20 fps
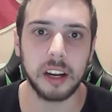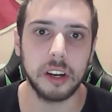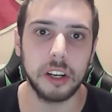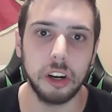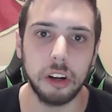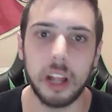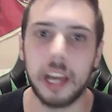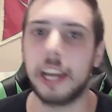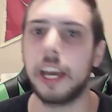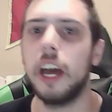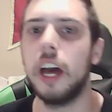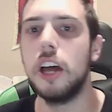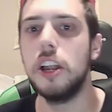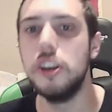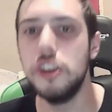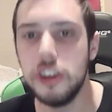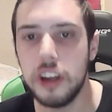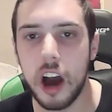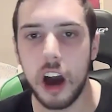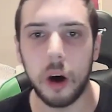And you're like,
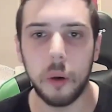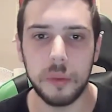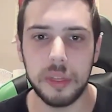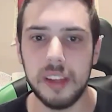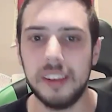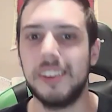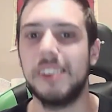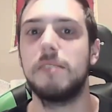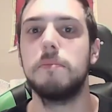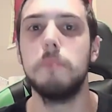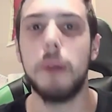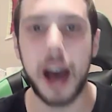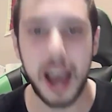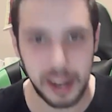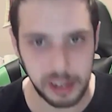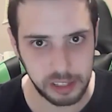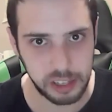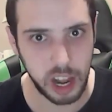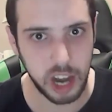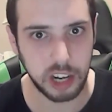no, this is my
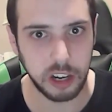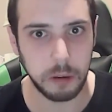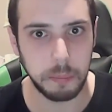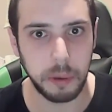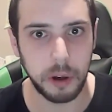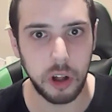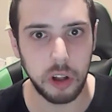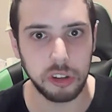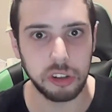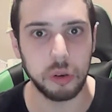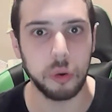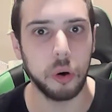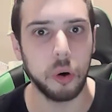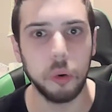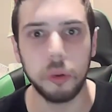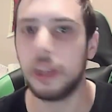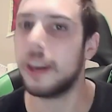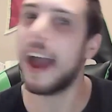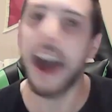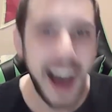soccer ball, so
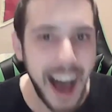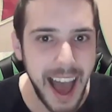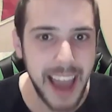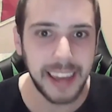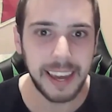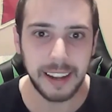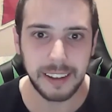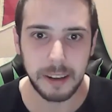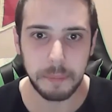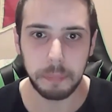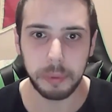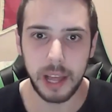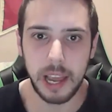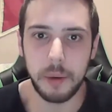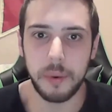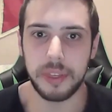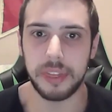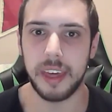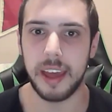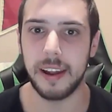only I get to play
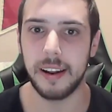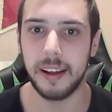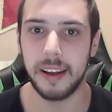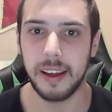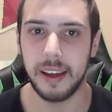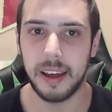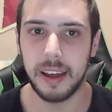with it.